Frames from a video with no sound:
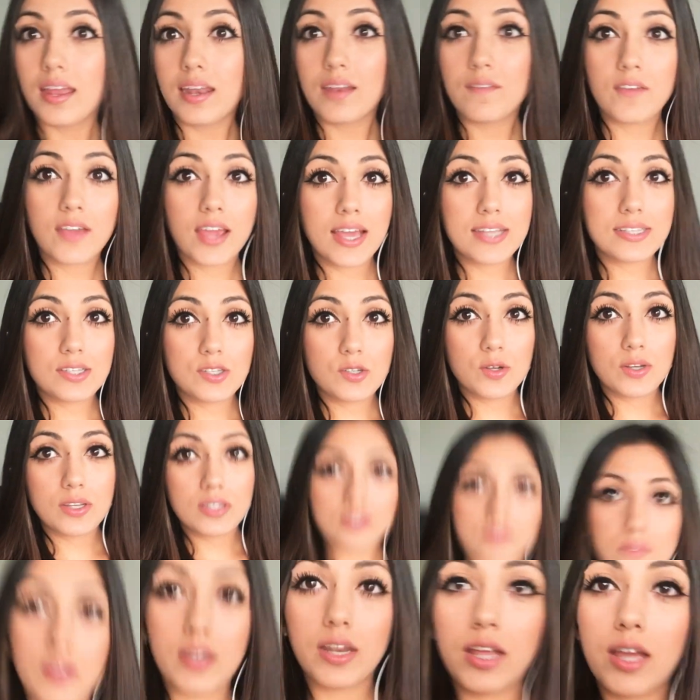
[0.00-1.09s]
And if you guys enjoy
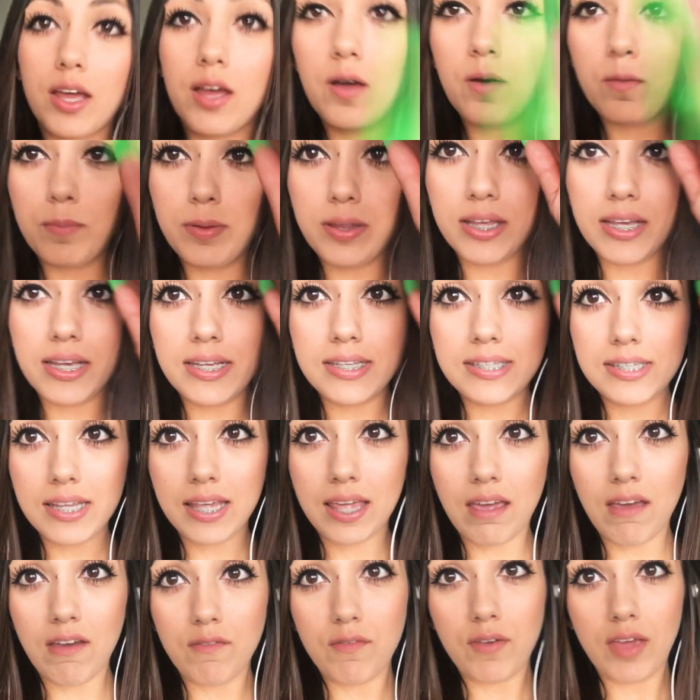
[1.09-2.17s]
this video, please
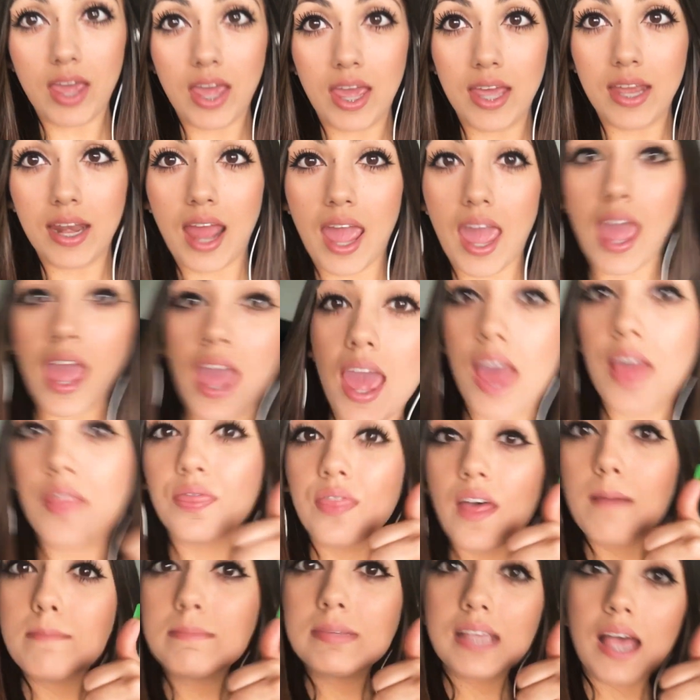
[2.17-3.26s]
give it a
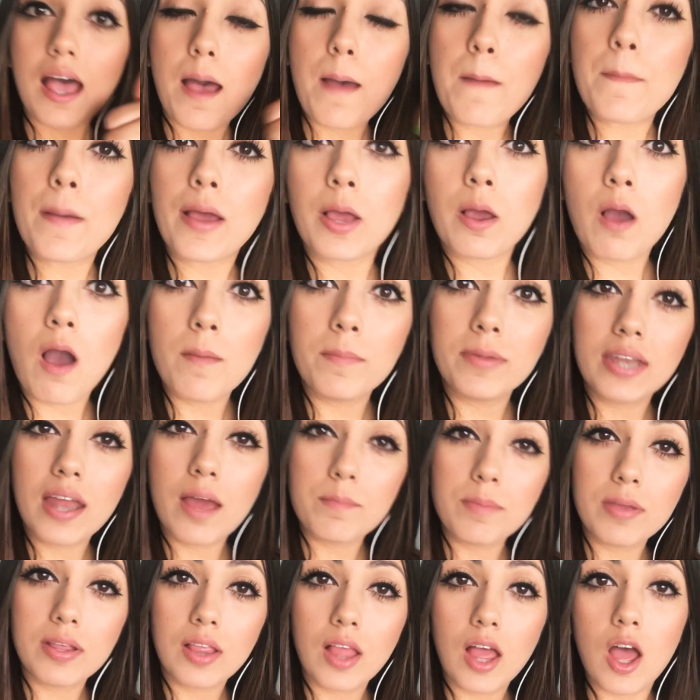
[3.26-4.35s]
thumbs up, comment
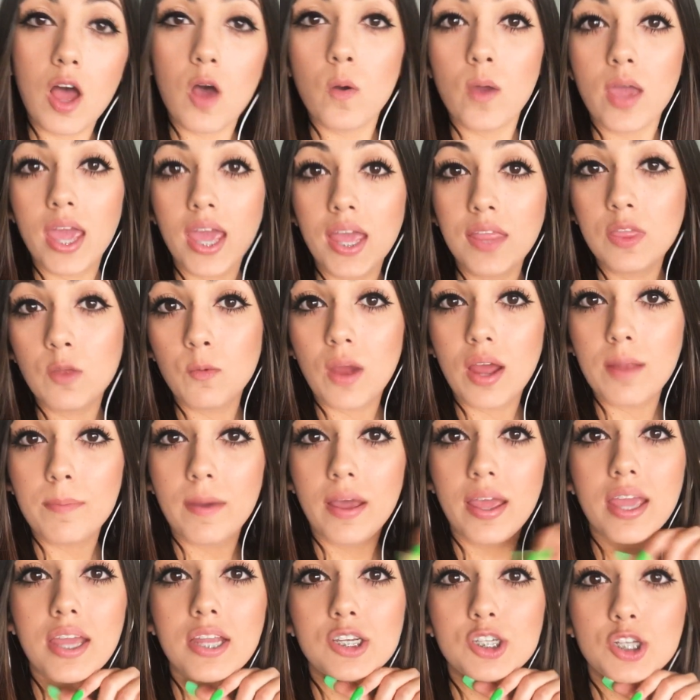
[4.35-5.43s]
down below, hit the right
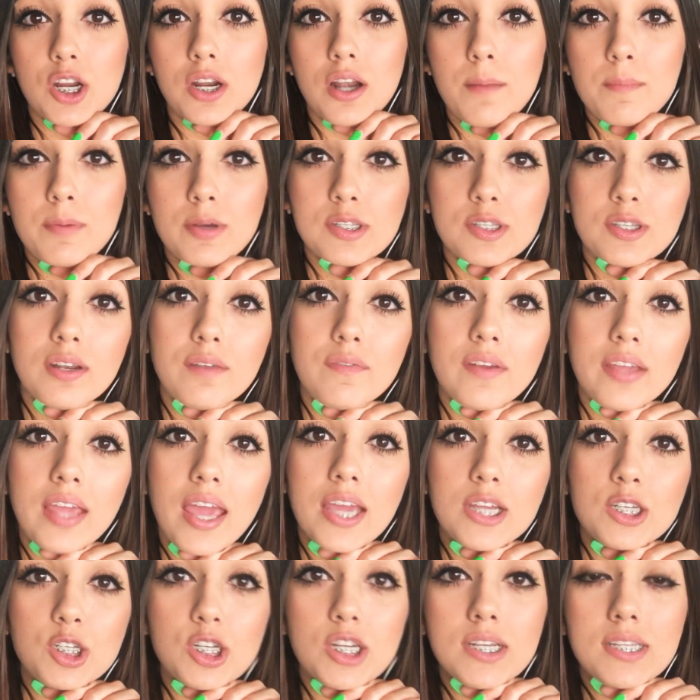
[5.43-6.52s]
button, turn on post
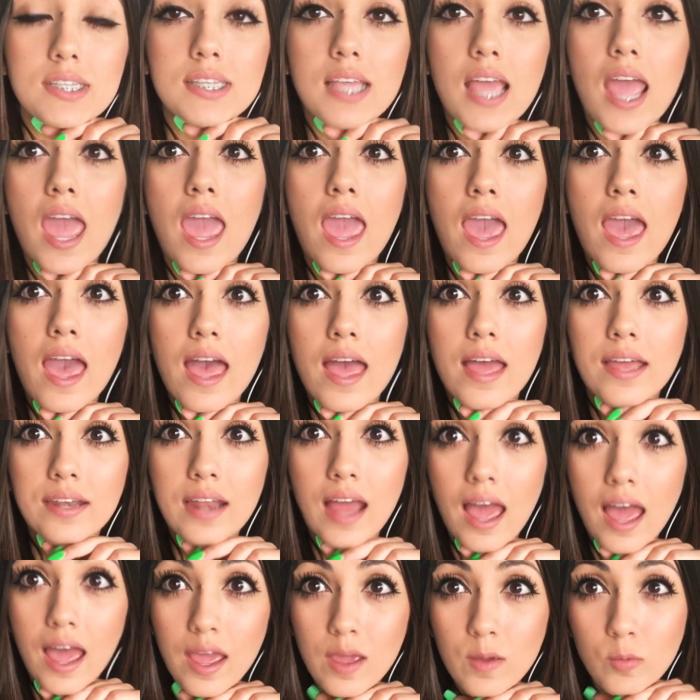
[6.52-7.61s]
notifications, and
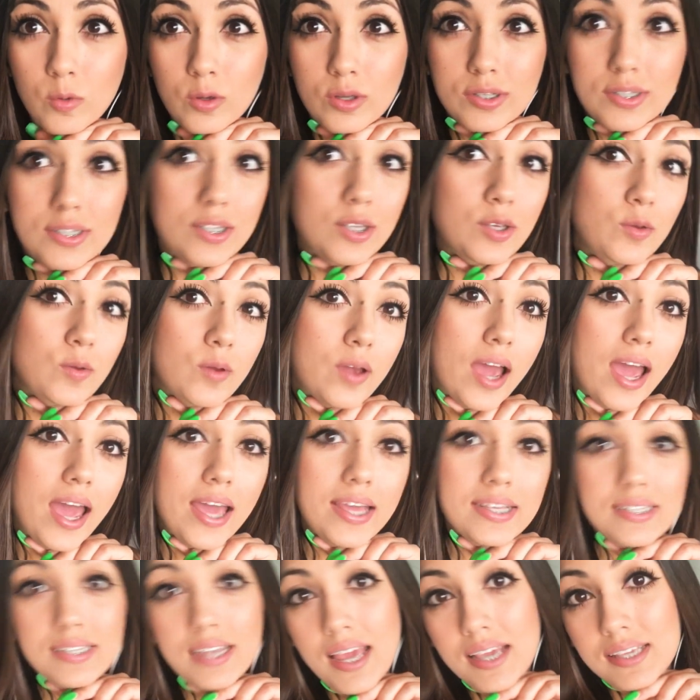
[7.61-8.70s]
I will see you
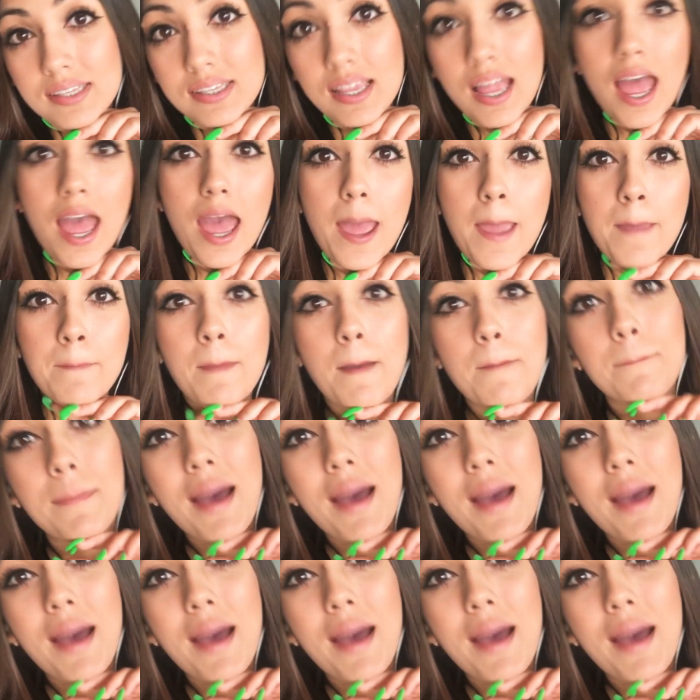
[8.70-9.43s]
guys next time.